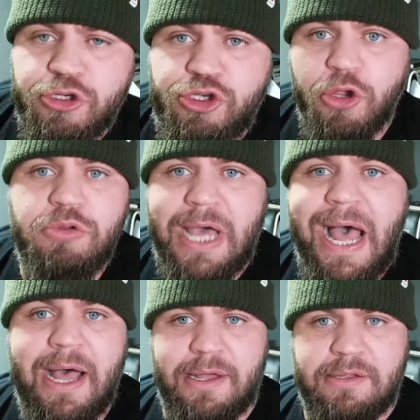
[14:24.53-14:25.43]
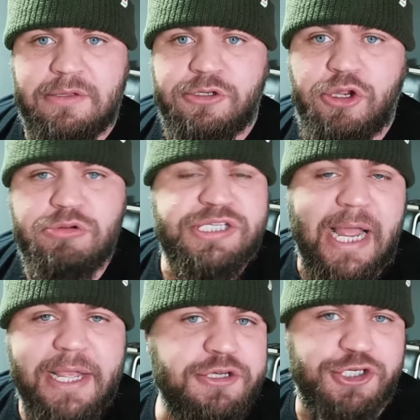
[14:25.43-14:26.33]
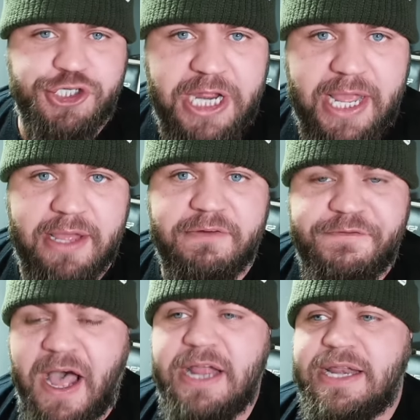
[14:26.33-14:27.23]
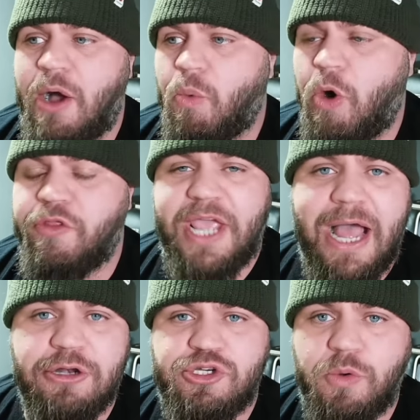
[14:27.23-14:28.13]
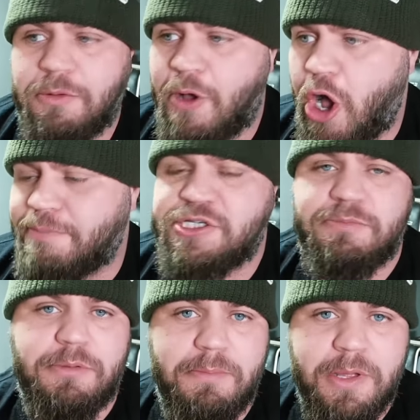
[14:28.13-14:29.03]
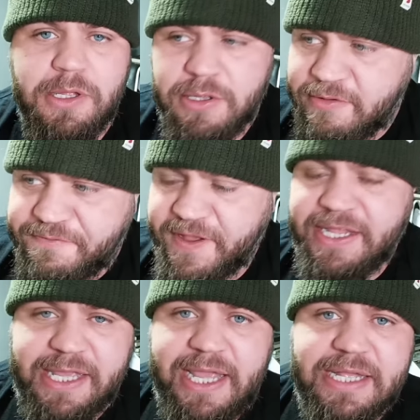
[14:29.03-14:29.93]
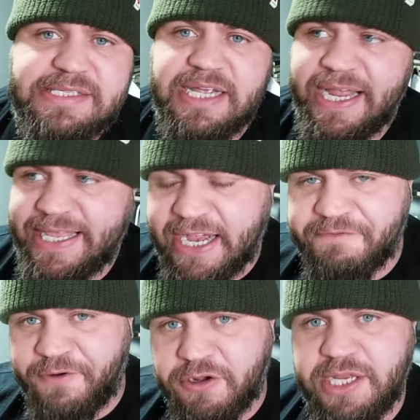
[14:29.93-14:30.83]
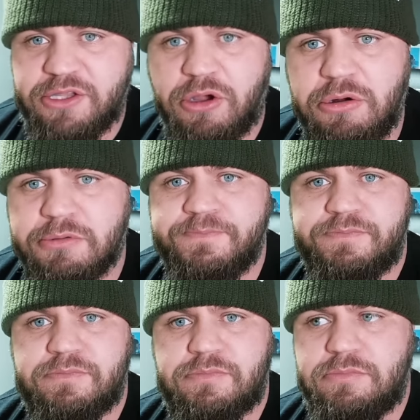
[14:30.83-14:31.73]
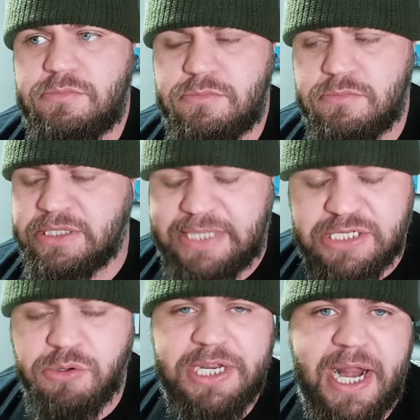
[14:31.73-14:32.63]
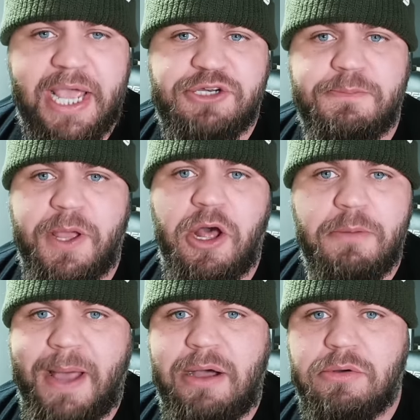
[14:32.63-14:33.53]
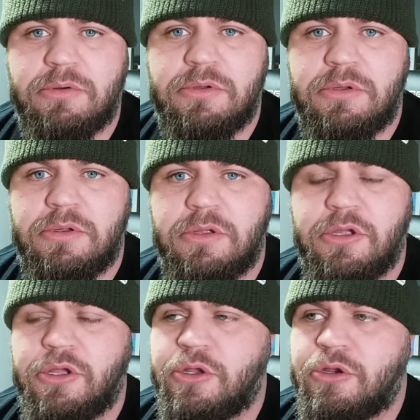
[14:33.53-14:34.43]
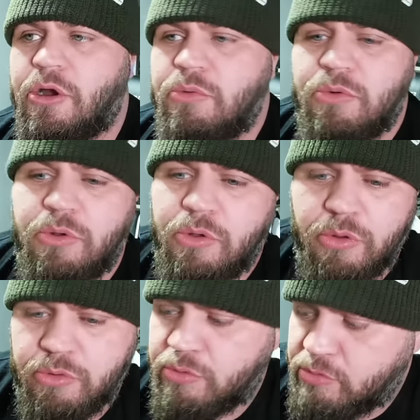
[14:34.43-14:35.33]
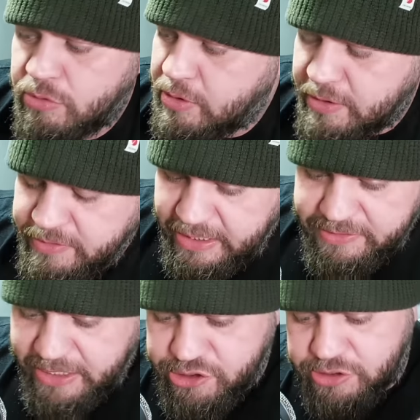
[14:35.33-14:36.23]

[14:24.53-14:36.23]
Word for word: do that. Do science shit. Find out what the actual optimum thing is and get it fucking done. That's what United should be all about. You know, they're, they're,